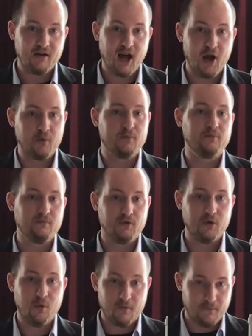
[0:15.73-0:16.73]
and I hope
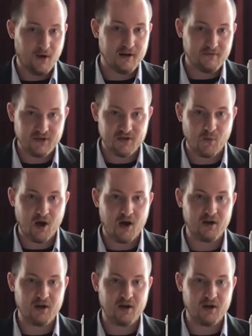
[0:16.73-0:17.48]
you are fond of it as well.